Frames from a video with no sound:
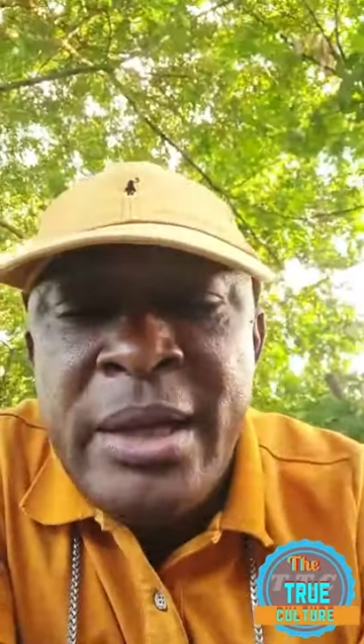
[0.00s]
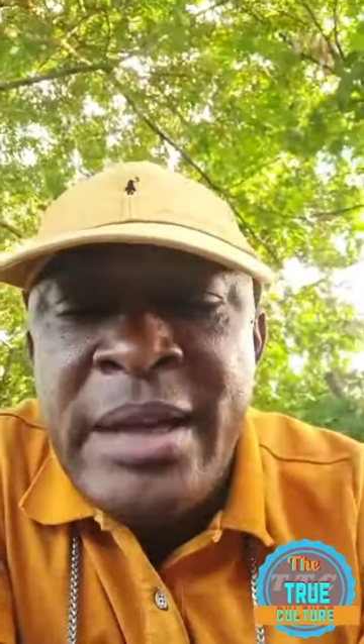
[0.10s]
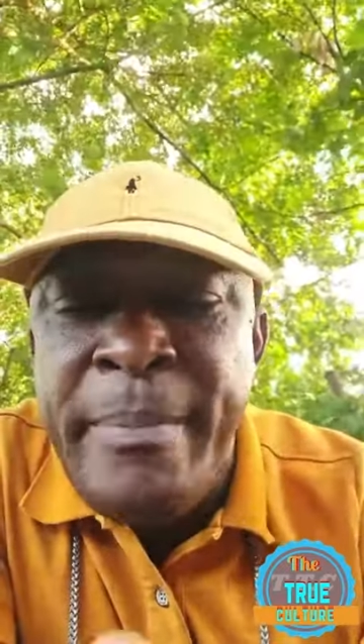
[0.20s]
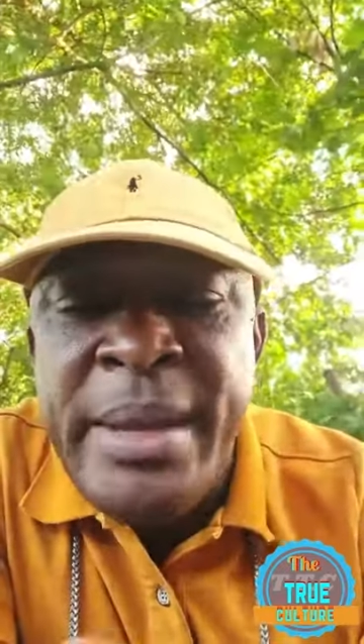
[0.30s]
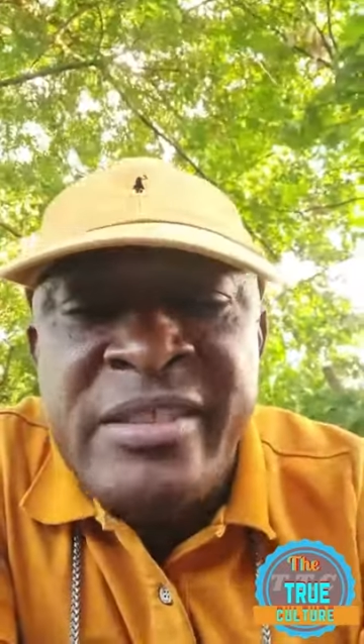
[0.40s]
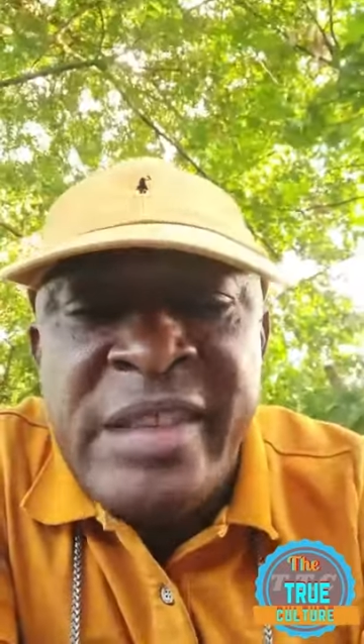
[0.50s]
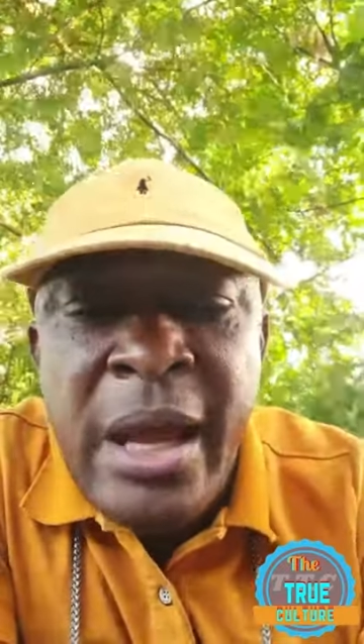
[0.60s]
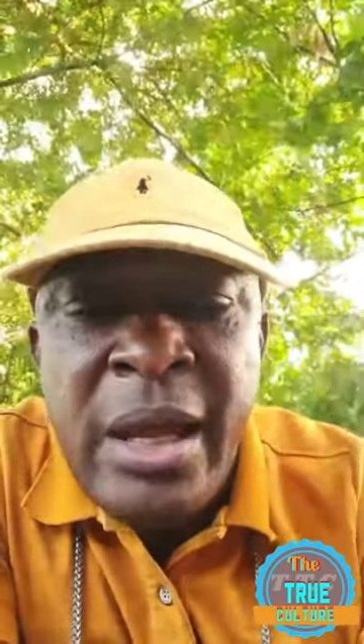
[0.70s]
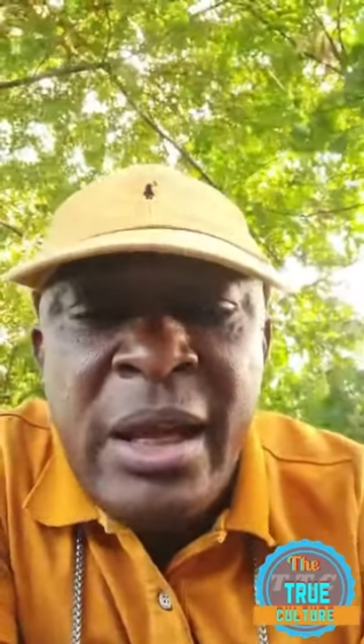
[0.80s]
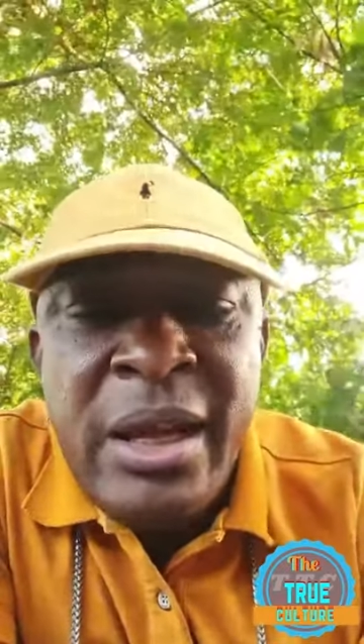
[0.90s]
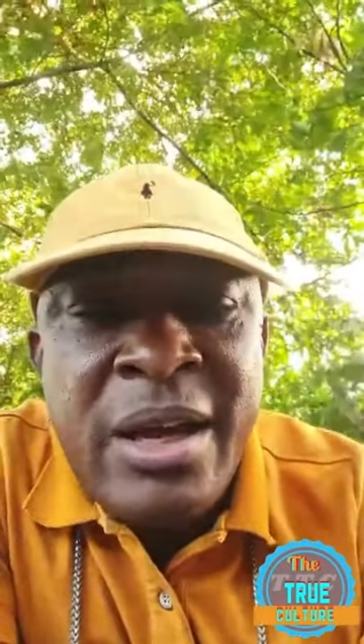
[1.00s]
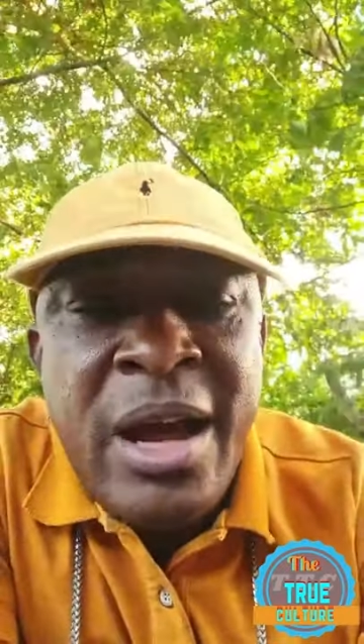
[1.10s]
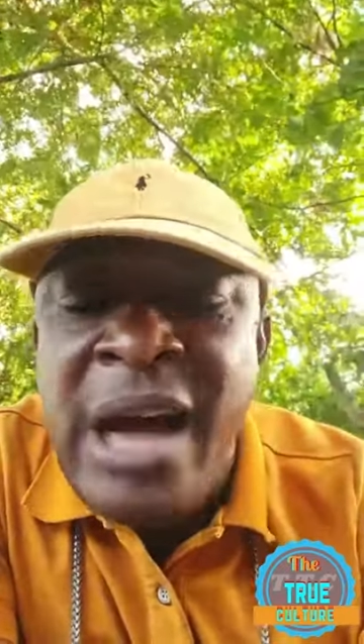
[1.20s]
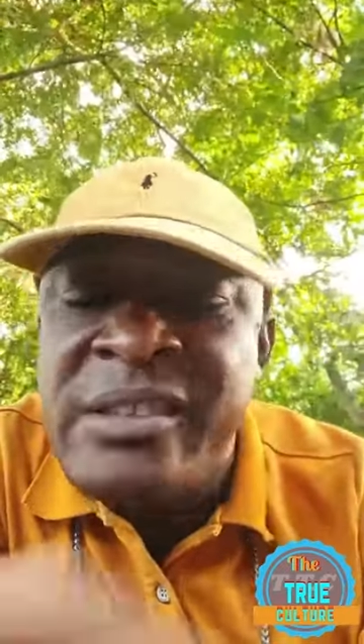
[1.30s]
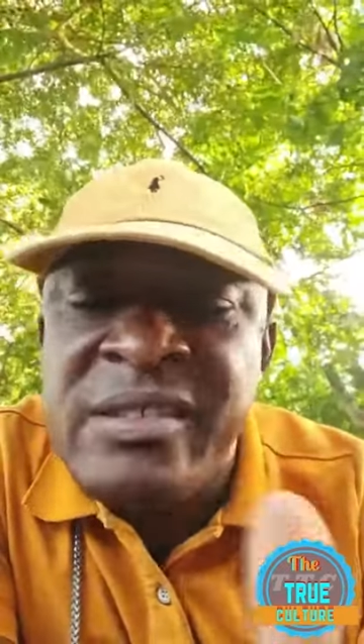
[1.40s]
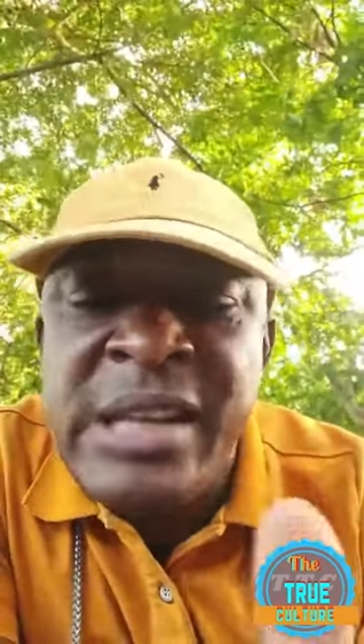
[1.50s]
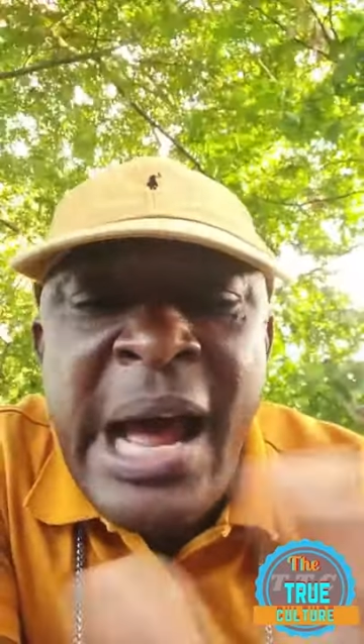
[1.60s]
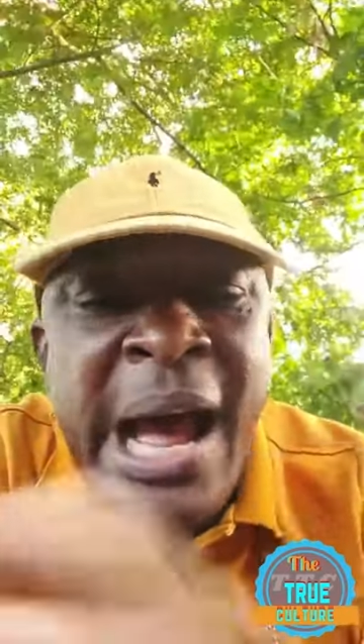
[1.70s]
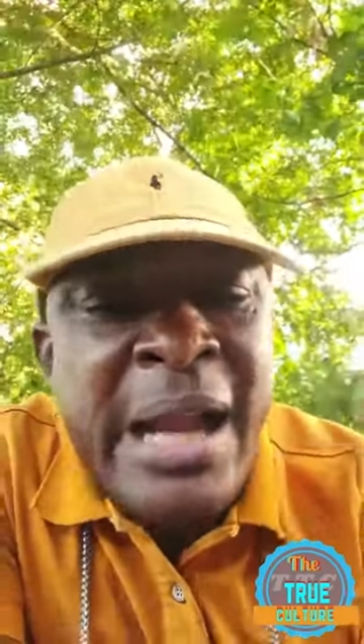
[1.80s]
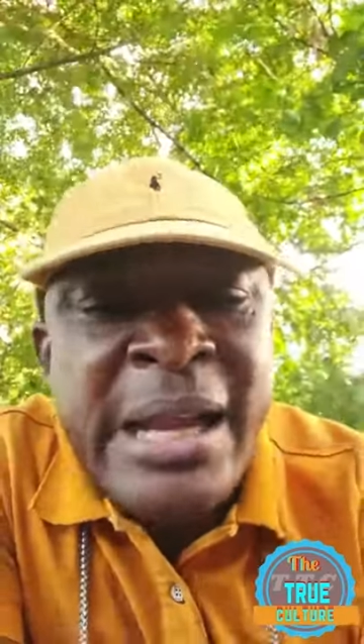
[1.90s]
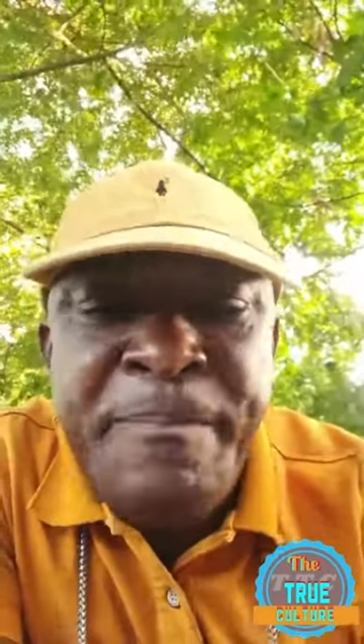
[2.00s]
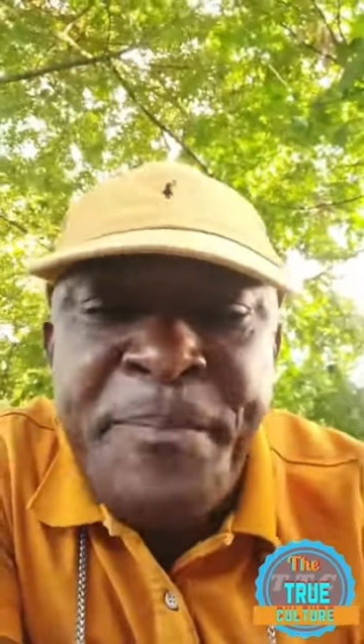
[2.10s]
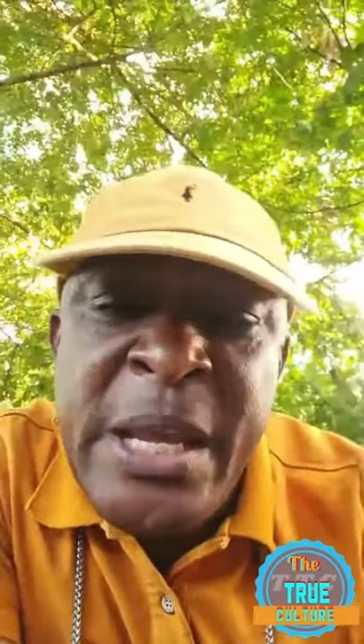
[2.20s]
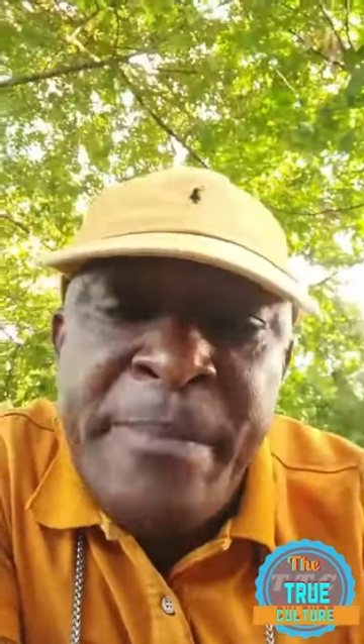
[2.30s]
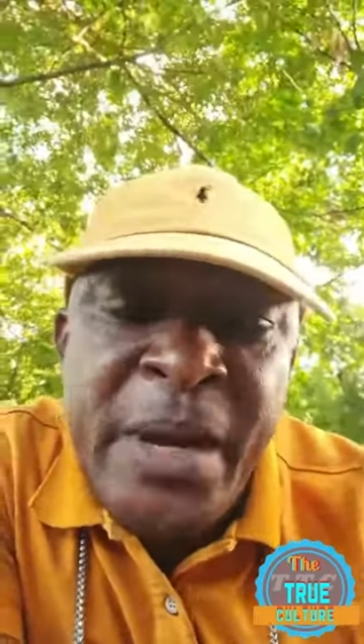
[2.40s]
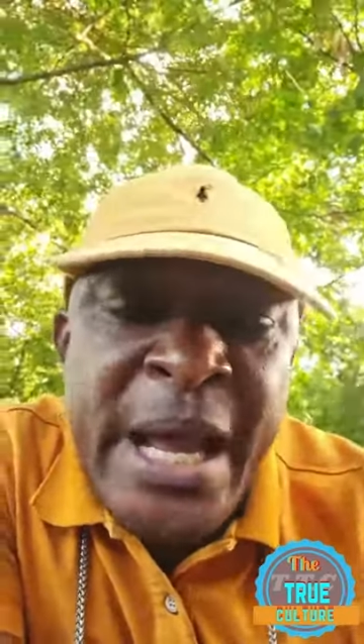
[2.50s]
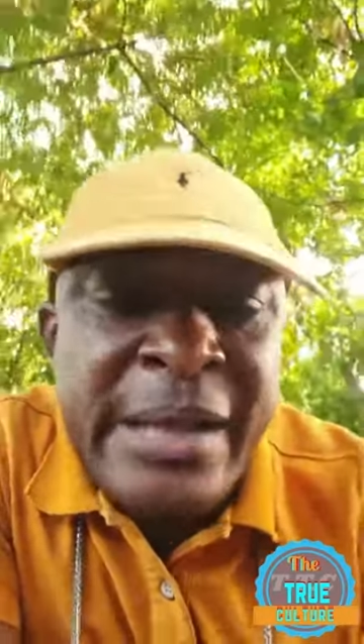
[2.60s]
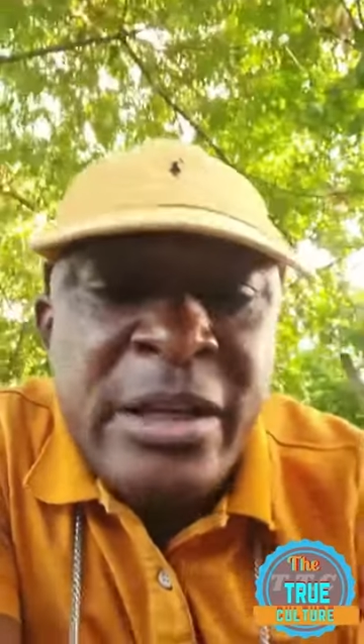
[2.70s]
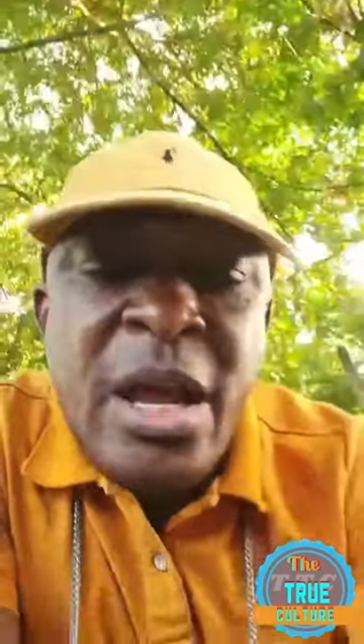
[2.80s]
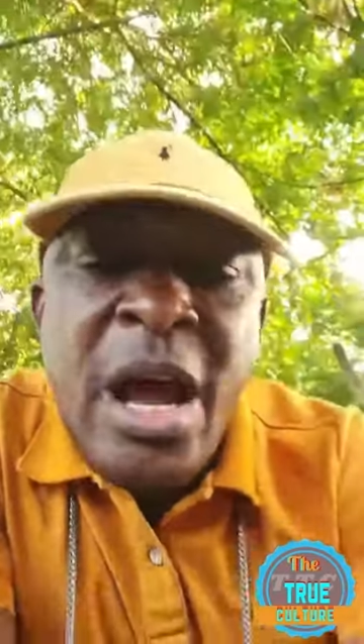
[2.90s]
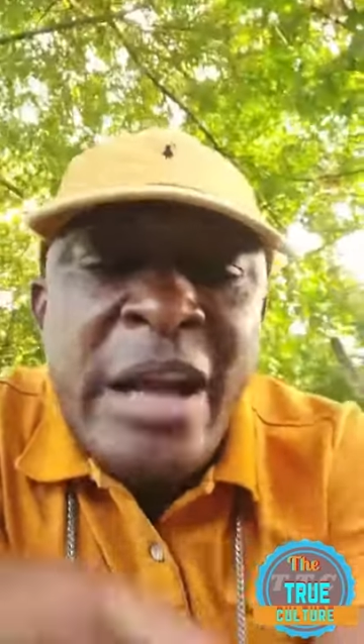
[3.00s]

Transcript: That means say Cox and all them people and